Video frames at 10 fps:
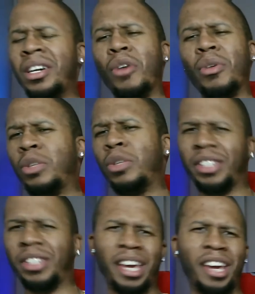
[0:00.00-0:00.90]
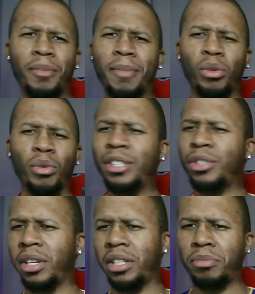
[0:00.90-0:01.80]
I don't really too much care about ray
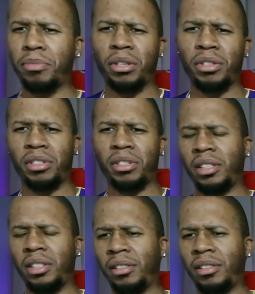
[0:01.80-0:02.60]
tracing personally.